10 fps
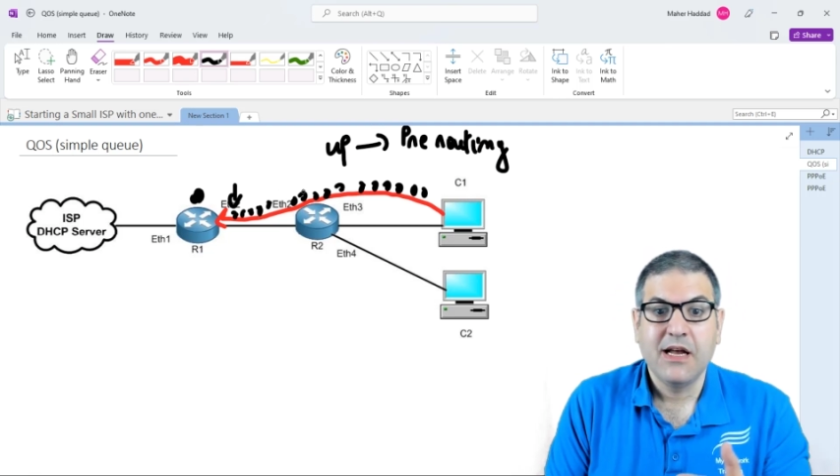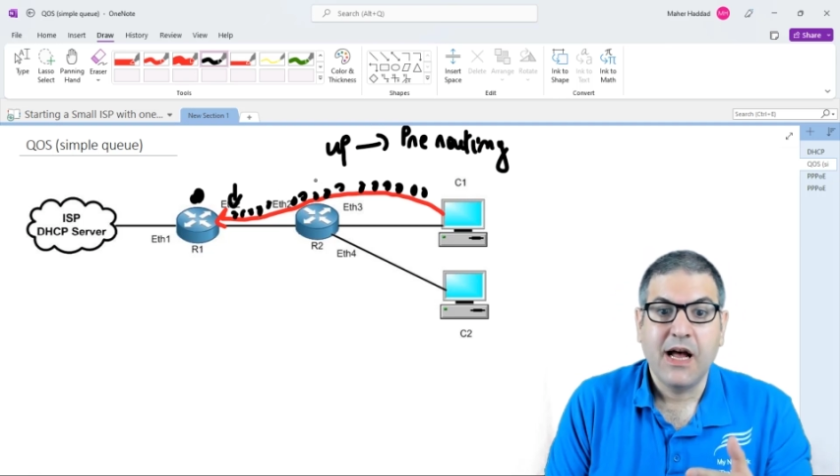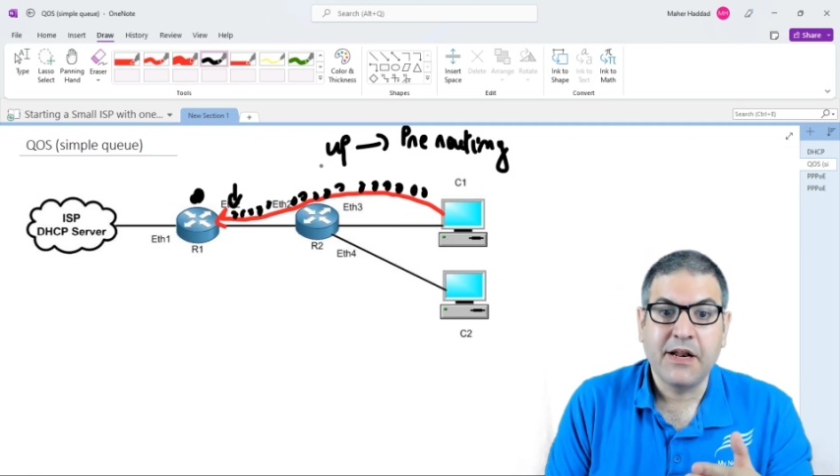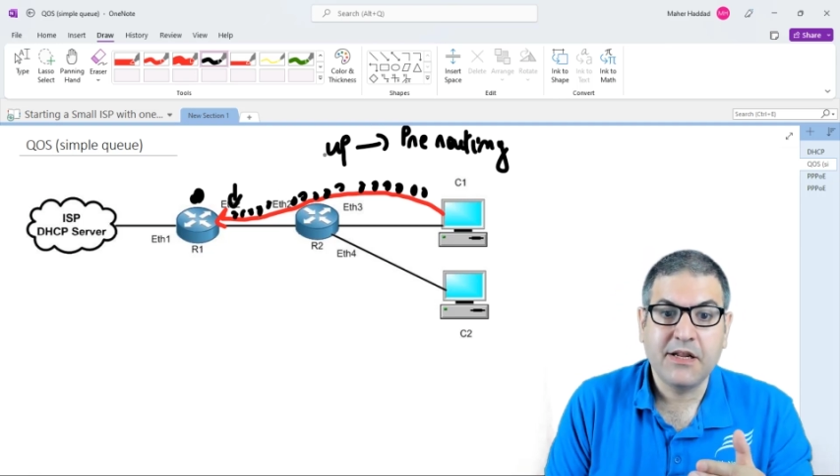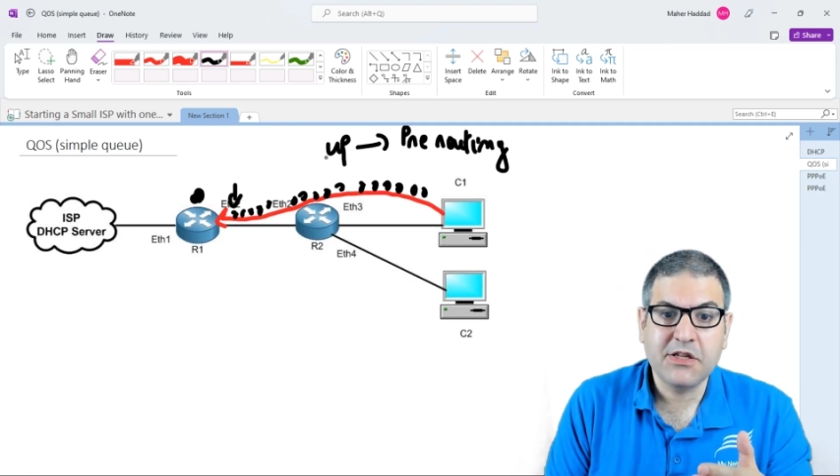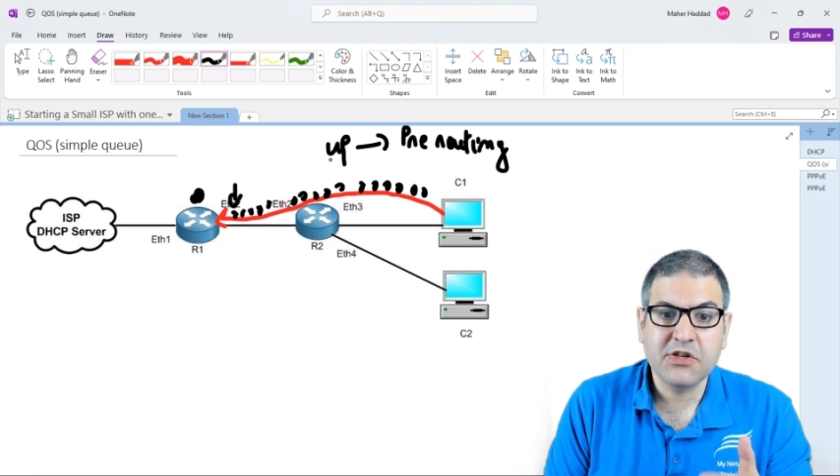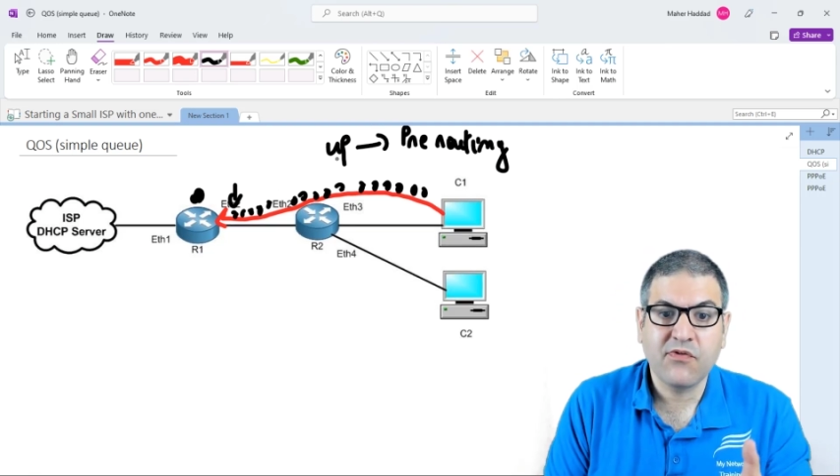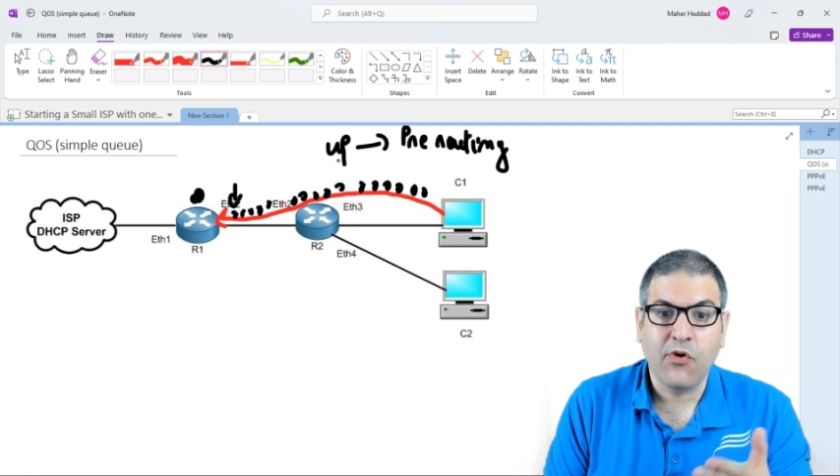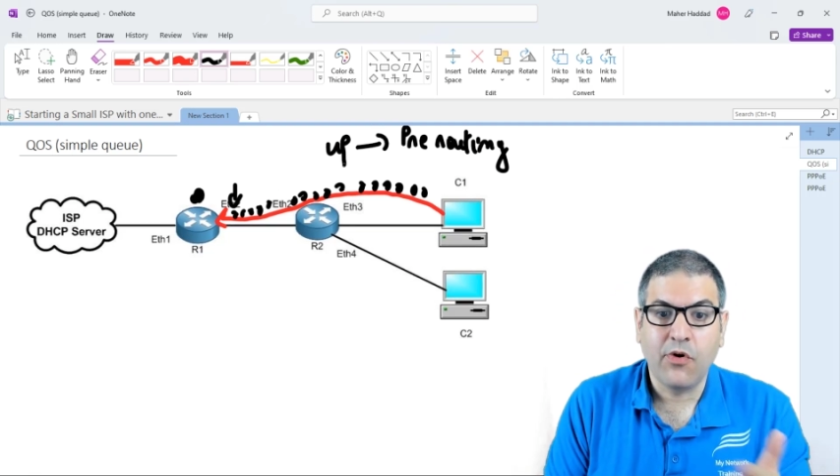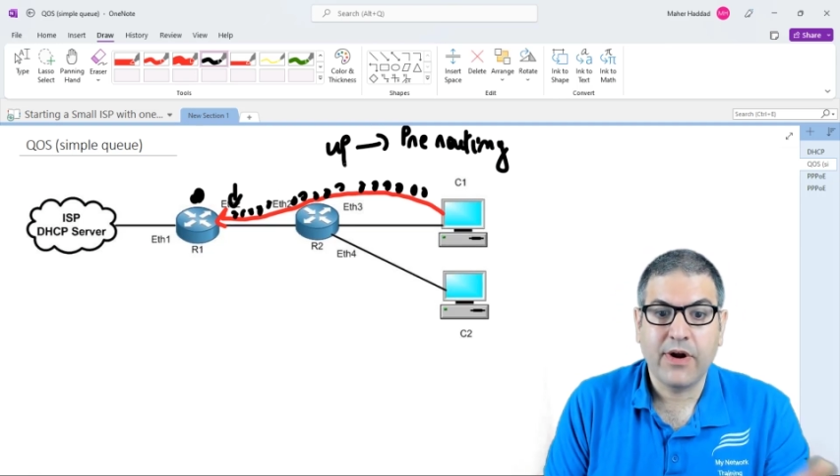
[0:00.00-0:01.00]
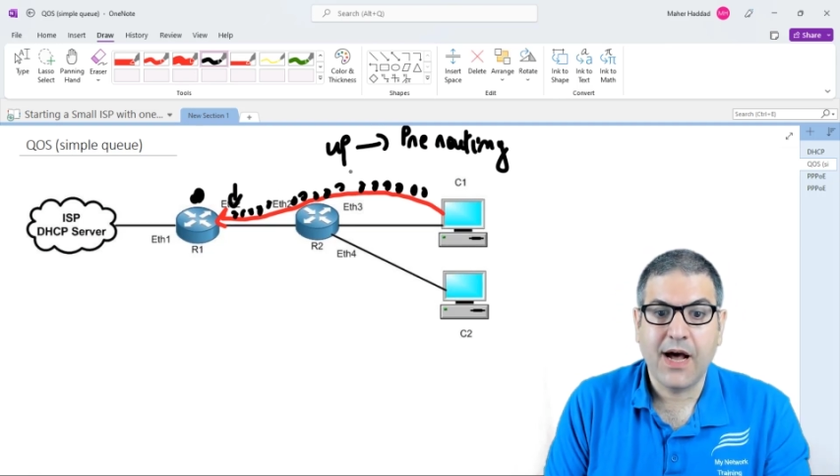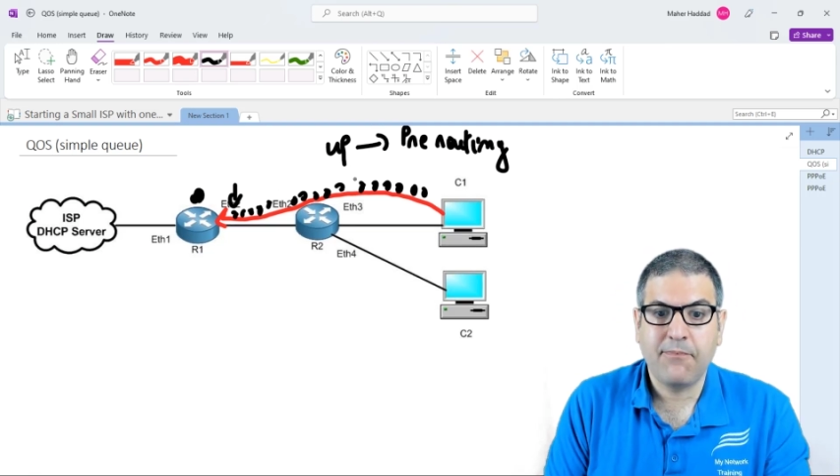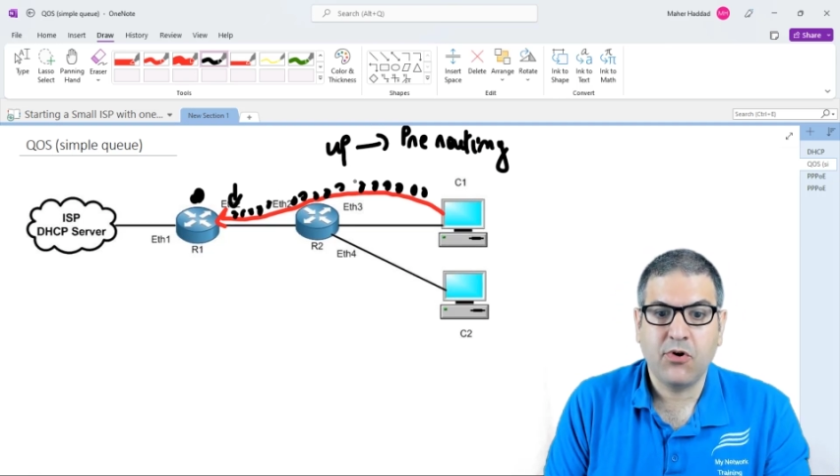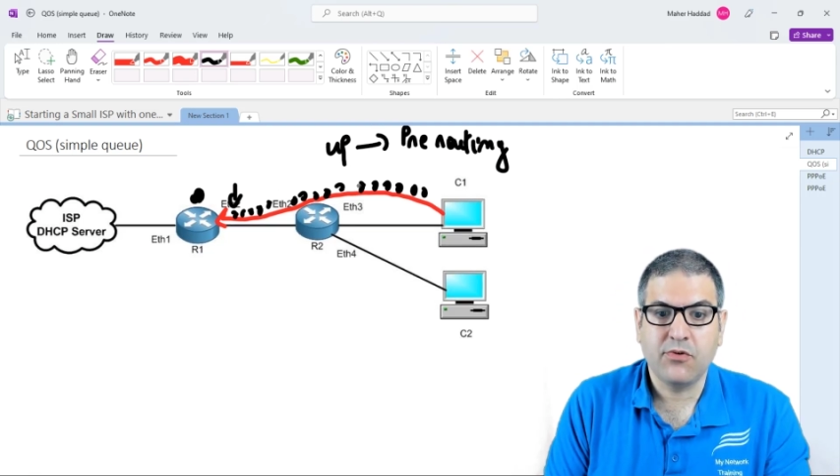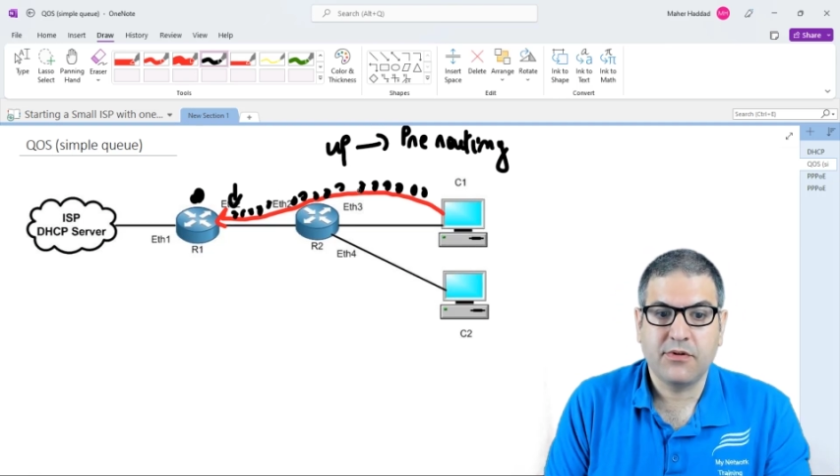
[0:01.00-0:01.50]
And this is for
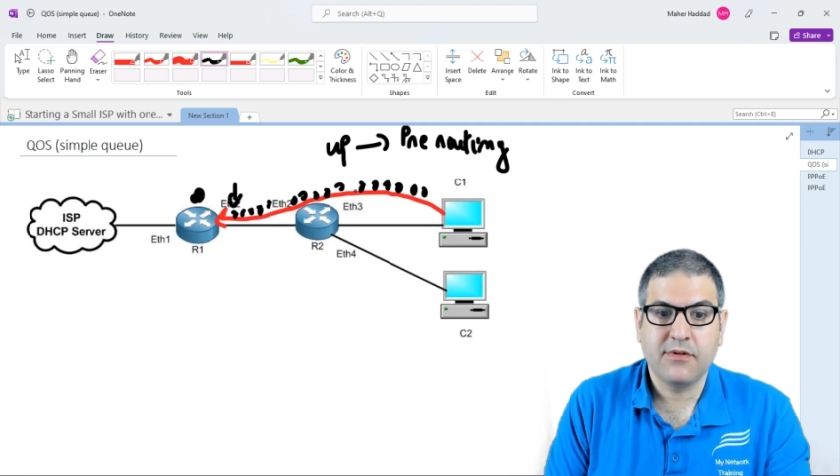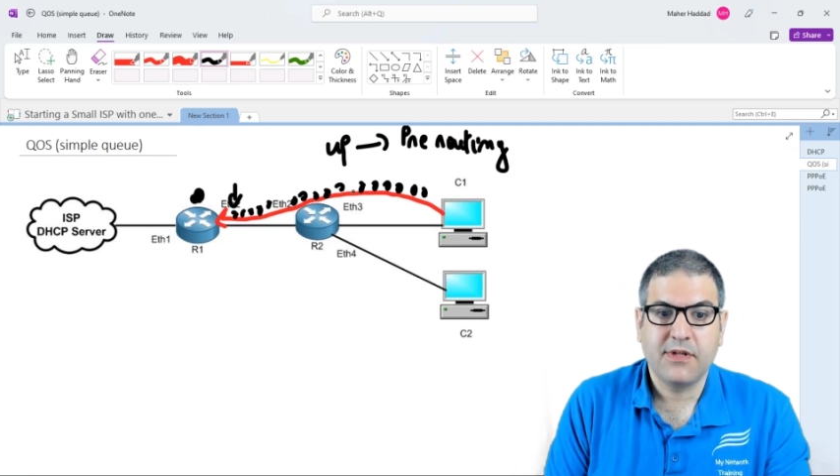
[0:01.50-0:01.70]
upload